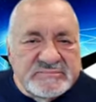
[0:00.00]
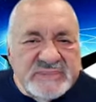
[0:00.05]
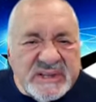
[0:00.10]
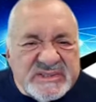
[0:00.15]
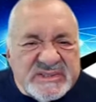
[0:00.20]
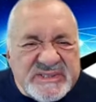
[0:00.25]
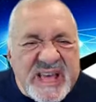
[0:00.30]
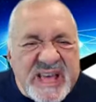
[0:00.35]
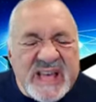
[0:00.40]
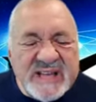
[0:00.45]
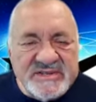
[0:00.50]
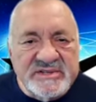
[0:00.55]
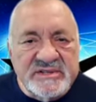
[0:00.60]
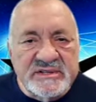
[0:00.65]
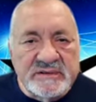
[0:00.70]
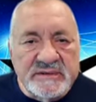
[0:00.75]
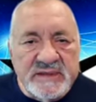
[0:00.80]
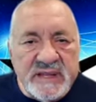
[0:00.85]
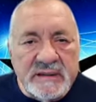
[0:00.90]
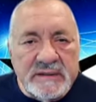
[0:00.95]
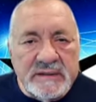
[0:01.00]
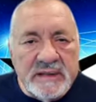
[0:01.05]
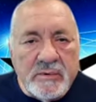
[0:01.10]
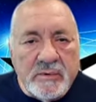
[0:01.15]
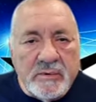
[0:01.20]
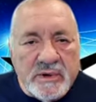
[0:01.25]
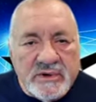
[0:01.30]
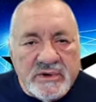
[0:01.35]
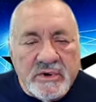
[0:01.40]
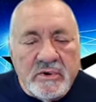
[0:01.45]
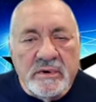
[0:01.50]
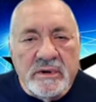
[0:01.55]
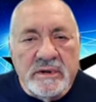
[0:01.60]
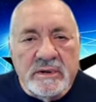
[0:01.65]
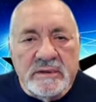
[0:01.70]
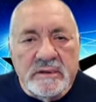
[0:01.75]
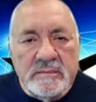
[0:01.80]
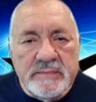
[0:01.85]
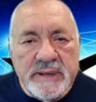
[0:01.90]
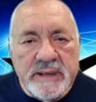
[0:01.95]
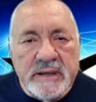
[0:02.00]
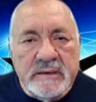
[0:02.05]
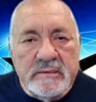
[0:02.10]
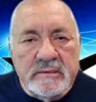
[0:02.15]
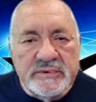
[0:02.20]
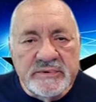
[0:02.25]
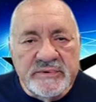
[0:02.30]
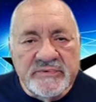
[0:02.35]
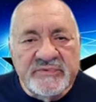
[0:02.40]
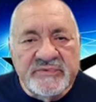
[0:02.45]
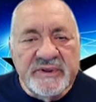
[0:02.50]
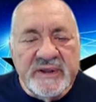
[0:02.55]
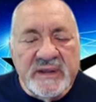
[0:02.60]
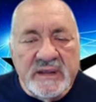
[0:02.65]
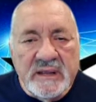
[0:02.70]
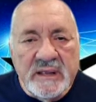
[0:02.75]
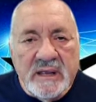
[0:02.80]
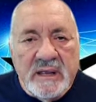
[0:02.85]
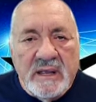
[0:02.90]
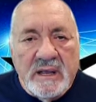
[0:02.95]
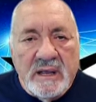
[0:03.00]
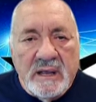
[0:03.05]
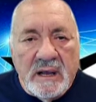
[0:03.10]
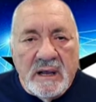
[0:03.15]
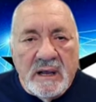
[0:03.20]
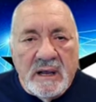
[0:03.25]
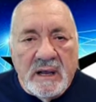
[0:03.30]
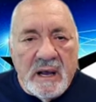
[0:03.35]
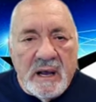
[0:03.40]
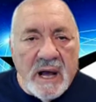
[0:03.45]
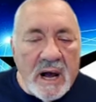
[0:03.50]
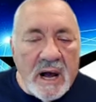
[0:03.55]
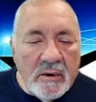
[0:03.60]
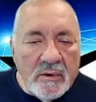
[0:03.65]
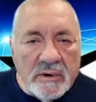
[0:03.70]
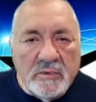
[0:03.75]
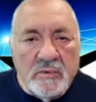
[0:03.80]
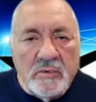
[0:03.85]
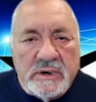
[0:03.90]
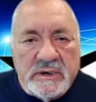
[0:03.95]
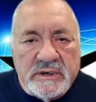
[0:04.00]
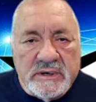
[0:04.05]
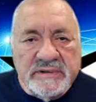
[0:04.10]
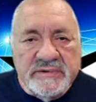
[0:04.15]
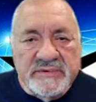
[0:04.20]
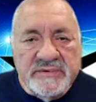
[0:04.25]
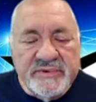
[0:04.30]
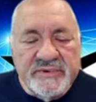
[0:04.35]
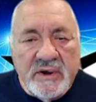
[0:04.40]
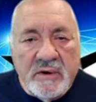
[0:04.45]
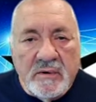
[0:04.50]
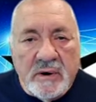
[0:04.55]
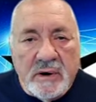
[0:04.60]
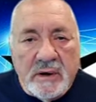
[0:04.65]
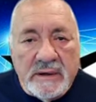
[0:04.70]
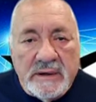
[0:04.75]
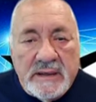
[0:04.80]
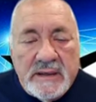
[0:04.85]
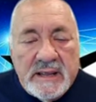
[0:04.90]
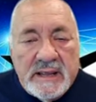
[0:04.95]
test that they were doing to be able to see how it worked and so on.